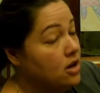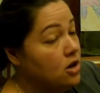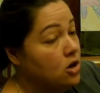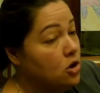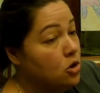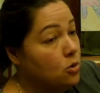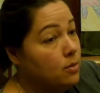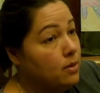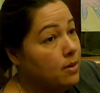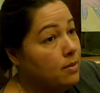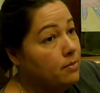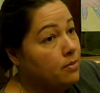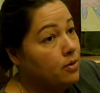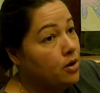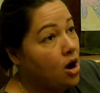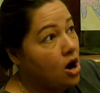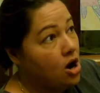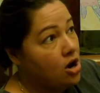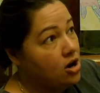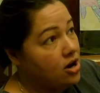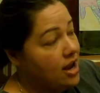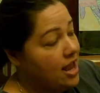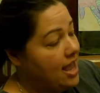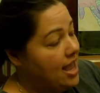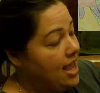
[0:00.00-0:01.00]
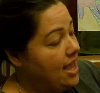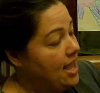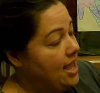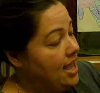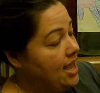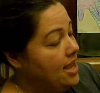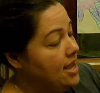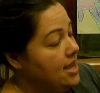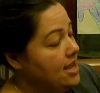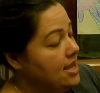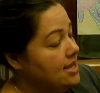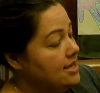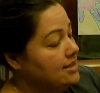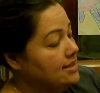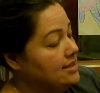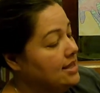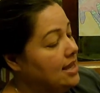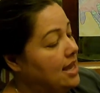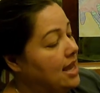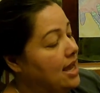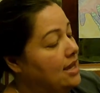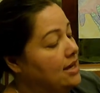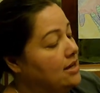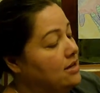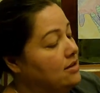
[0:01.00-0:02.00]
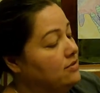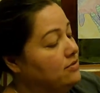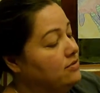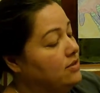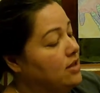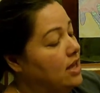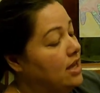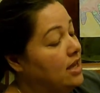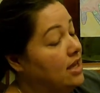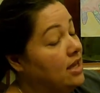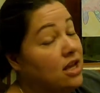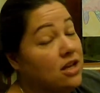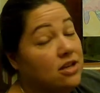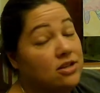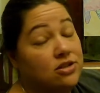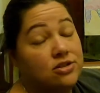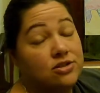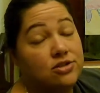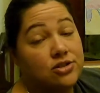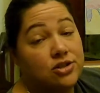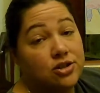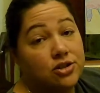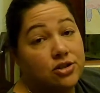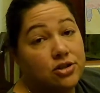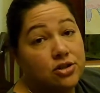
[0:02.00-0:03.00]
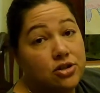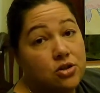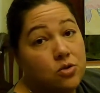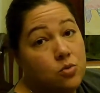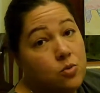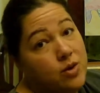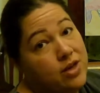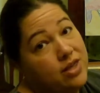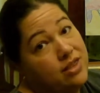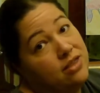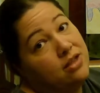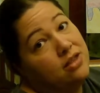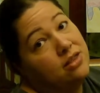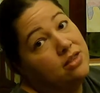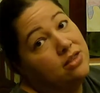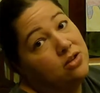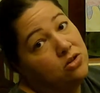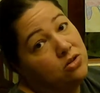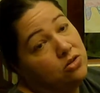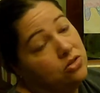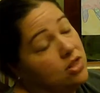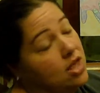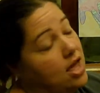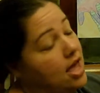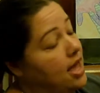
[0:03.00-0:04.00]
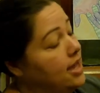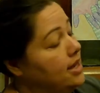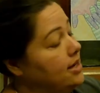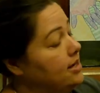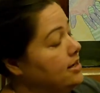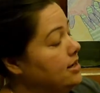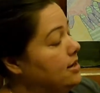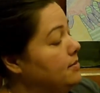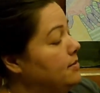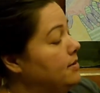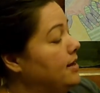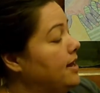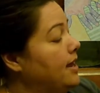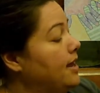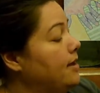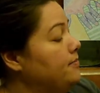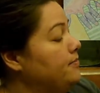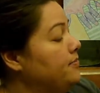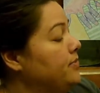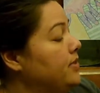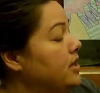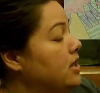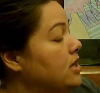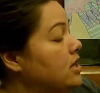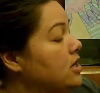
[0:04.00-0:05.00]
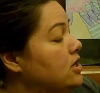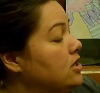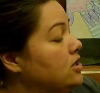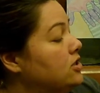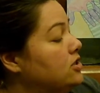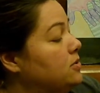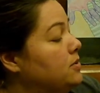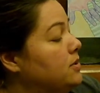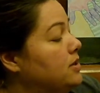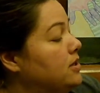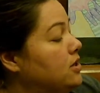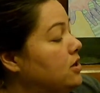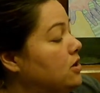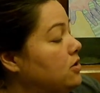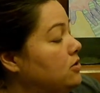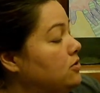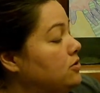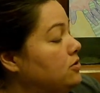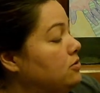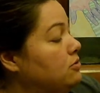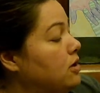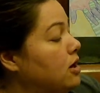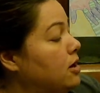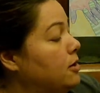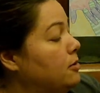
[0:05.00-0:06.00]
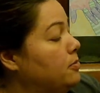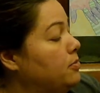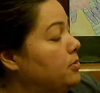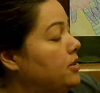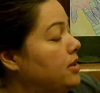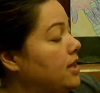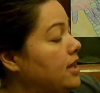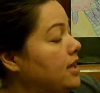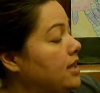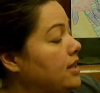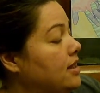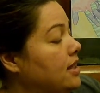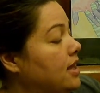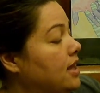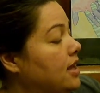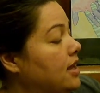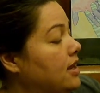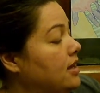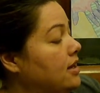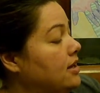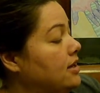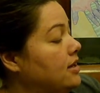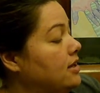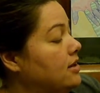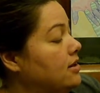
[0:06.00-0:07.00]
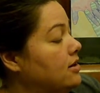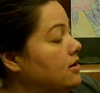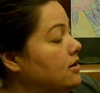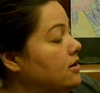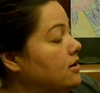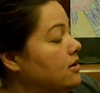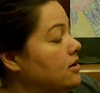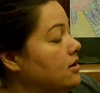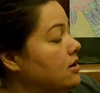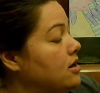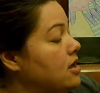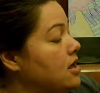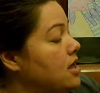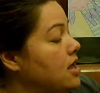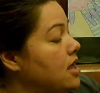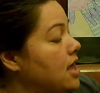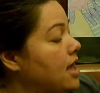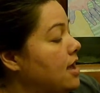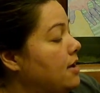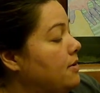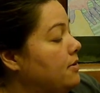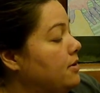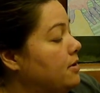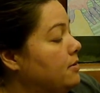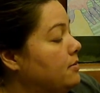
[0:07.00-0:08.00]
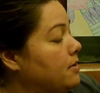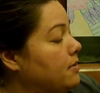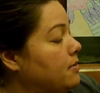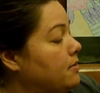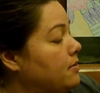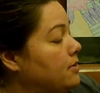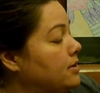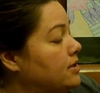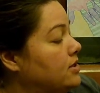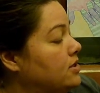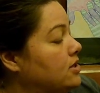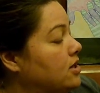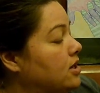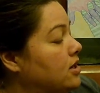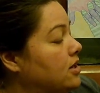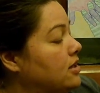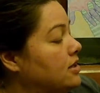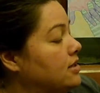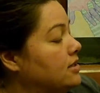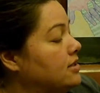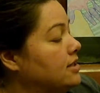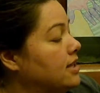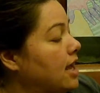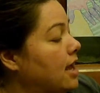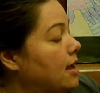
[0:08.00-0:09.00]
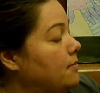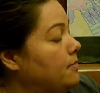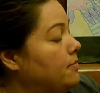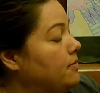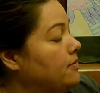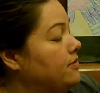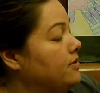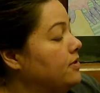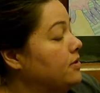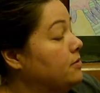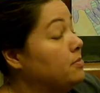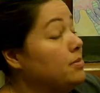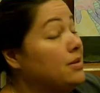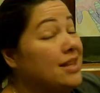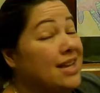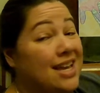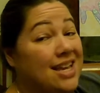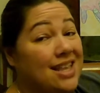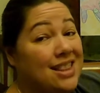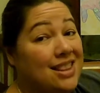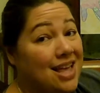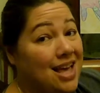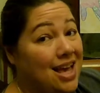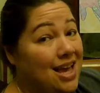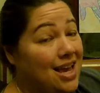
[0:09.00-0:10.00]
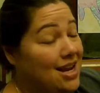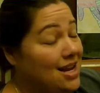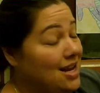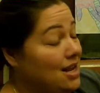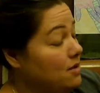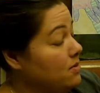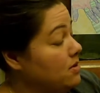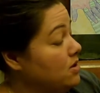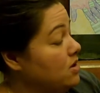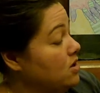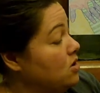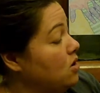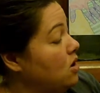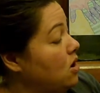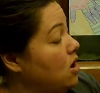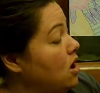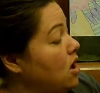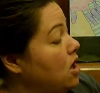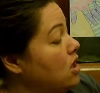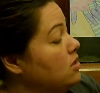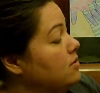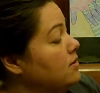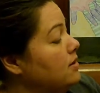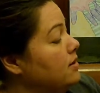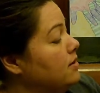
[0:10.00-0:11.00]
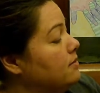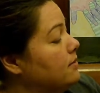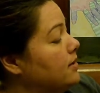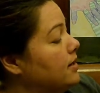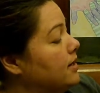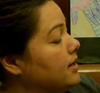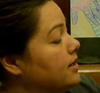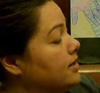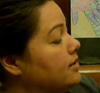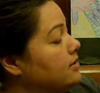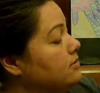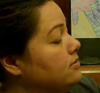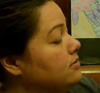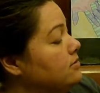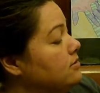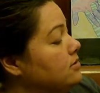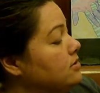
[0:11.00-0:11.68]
Remember, our A is kind of like a circle with a little line coming up. So we go to our plane line here, and we remember we start at the top of the plane line, and we go all the way around,